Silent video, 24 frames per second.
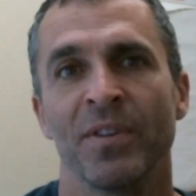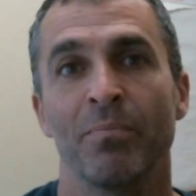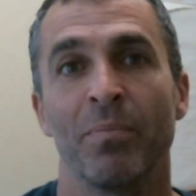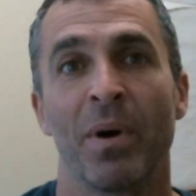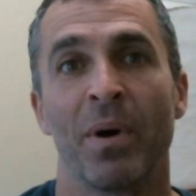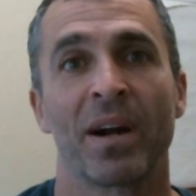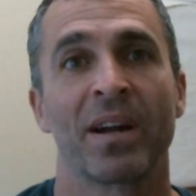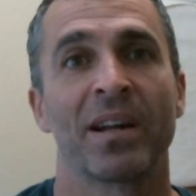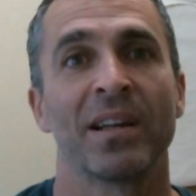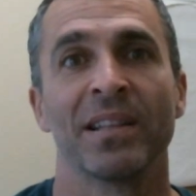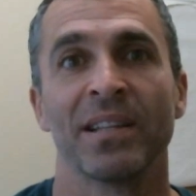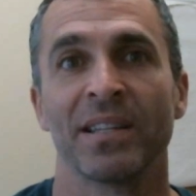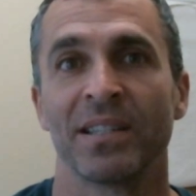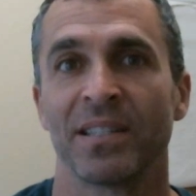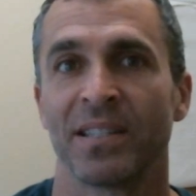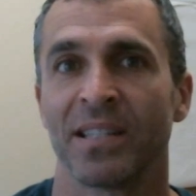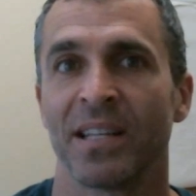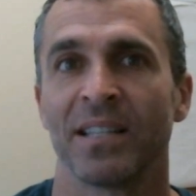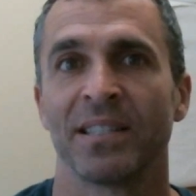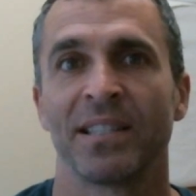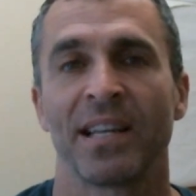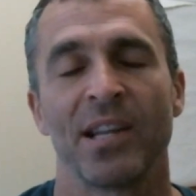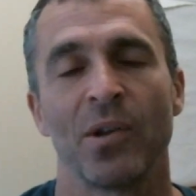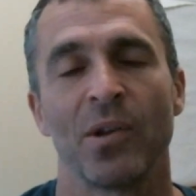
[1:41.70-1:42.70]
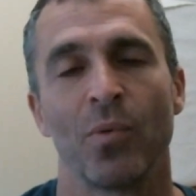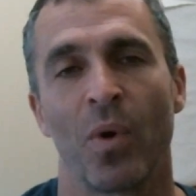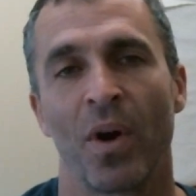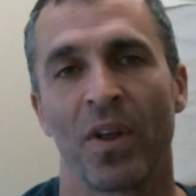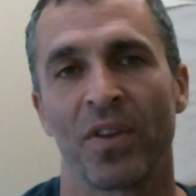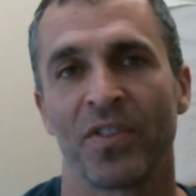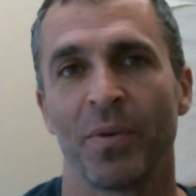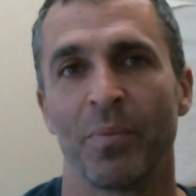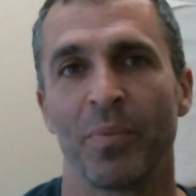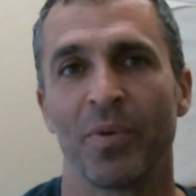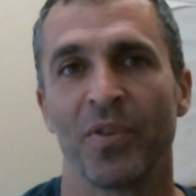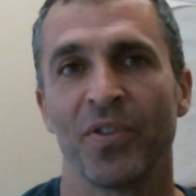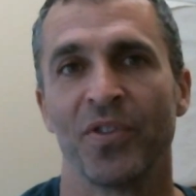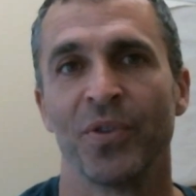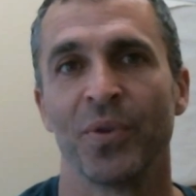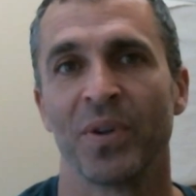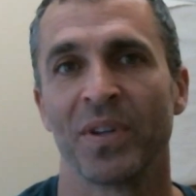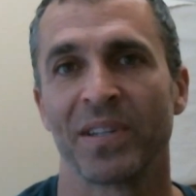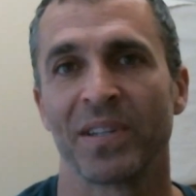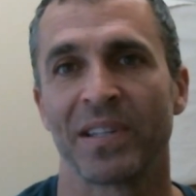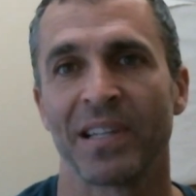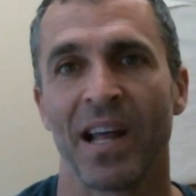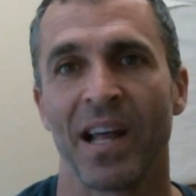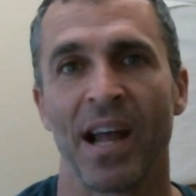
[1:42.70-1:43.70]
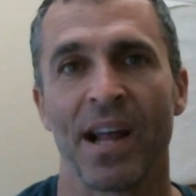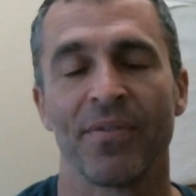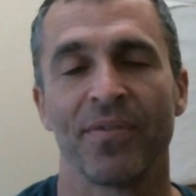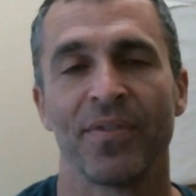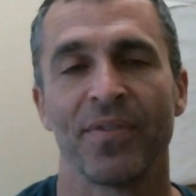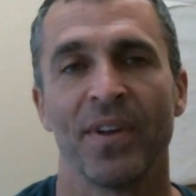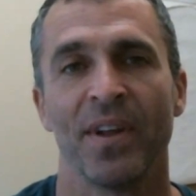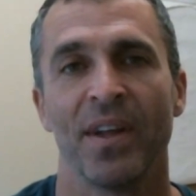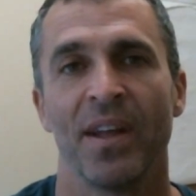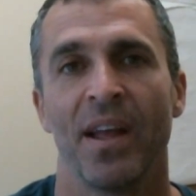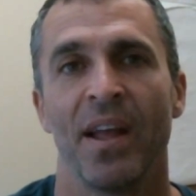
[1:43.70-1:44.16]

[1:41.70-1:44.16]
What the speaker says: bucket list things that he wants to pursue in his life.